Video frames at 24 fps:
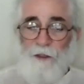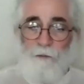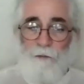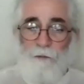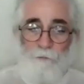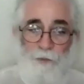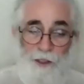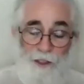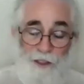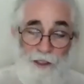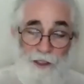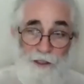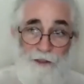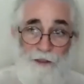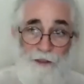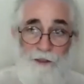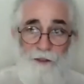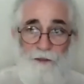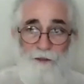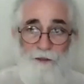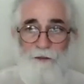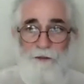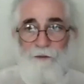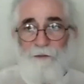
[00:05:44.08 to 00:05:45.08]
But
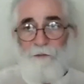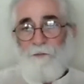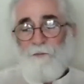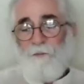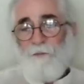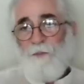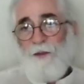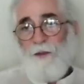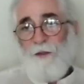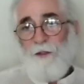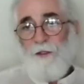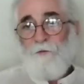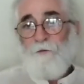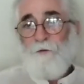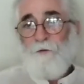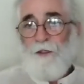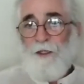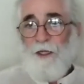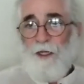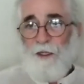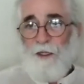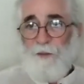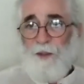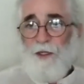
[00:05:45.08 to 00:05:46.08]
the
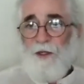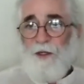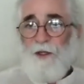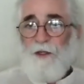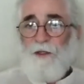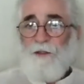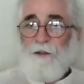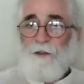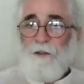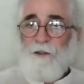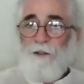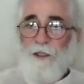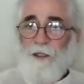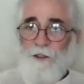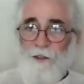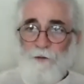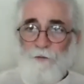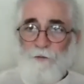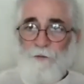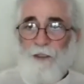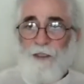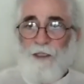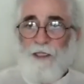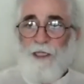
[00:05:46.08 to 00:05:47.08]
phenomenon that are
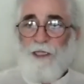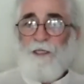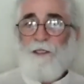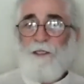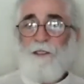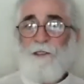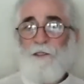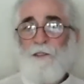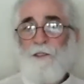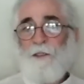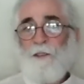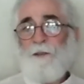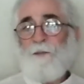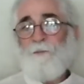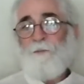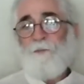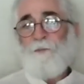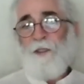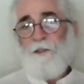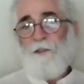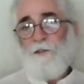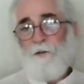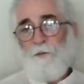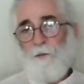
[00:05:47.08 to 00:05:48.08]
related
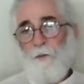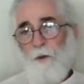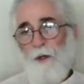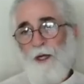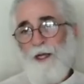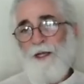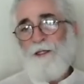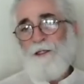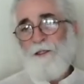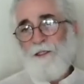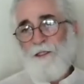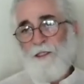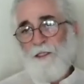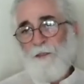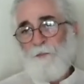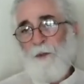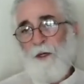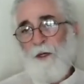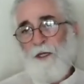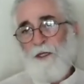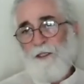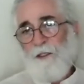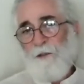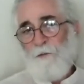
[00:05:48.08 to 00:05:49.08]
to why this
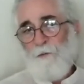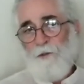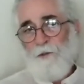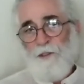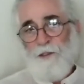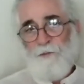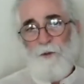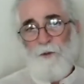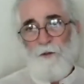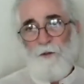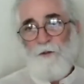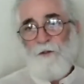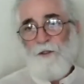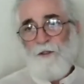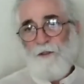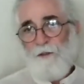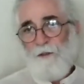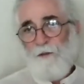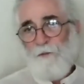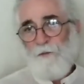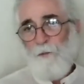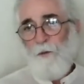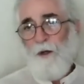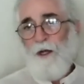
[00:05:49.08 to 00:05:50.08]
body was born,
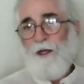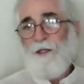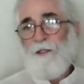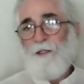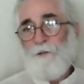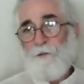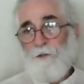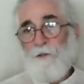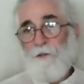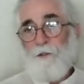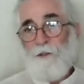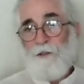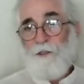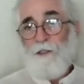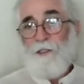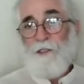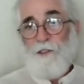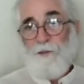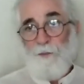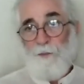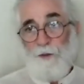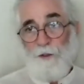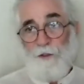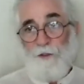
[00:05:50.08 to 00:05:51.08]
why you took this
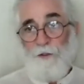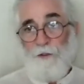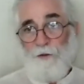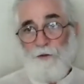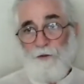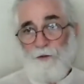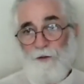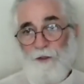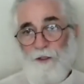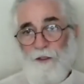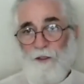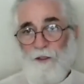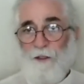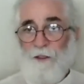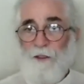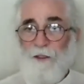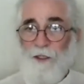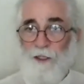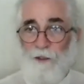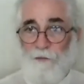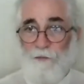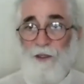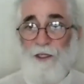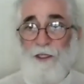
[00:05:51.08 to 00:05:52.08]
birth,
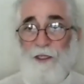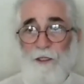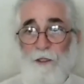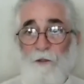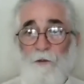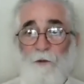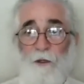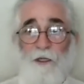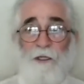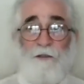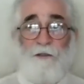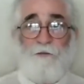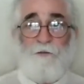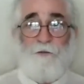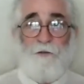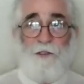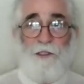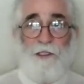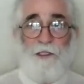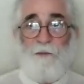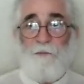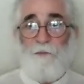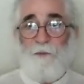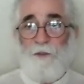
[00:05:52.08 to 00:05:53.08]
they may go on for
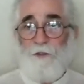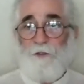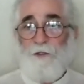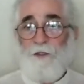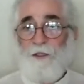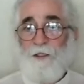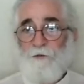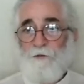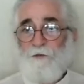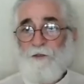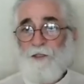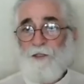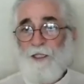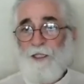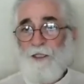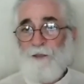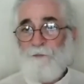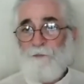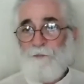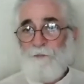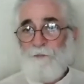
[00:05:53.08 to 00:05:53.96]
some period of time.